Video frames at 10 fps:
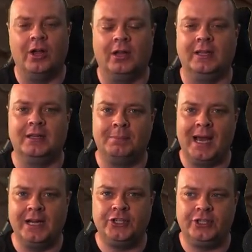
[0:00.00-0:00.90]
early in the
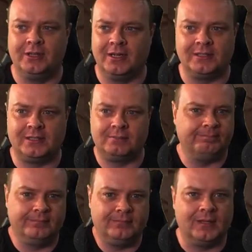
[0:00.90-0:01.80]
patch that
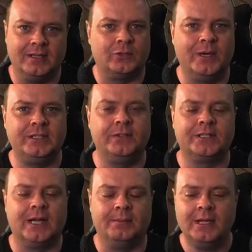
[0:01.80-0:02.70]
it's a waste of
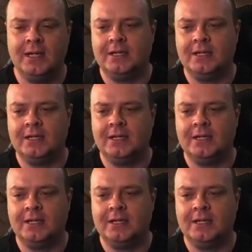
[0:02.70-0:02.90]
your time.